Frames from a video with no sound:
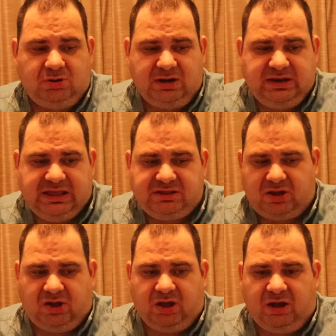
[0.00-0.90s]
on this
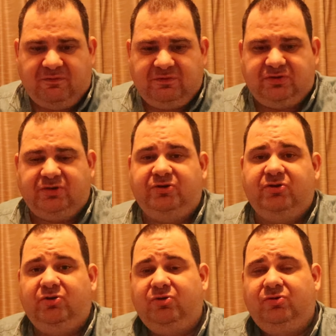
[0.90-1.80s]
earth to
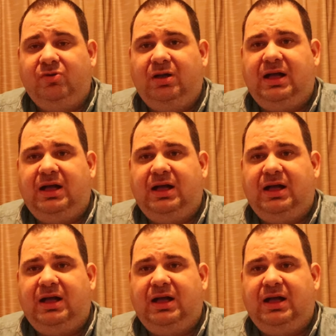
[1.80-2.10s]
do